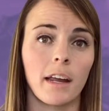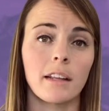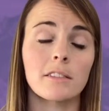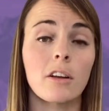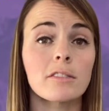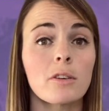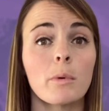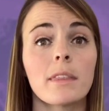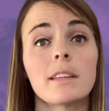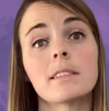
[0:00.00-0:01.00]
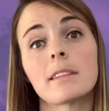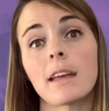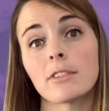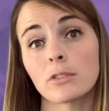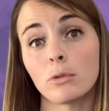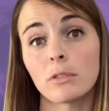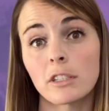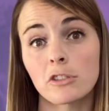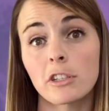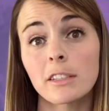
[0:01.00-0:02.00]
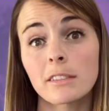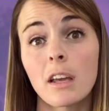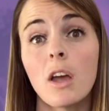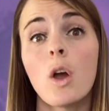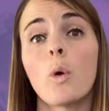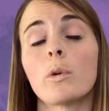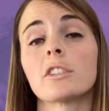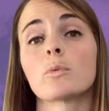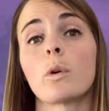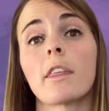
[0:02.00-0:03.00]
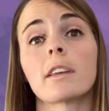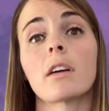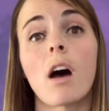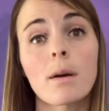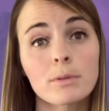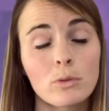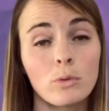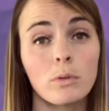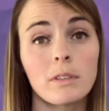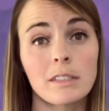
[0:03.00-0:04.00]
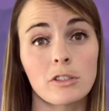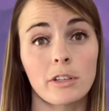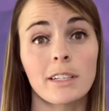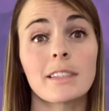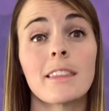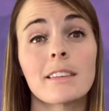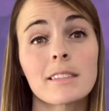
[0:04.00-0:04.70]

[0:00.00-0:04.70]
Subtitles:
And it's also within Davis School Districts, which is one of the top school districts in the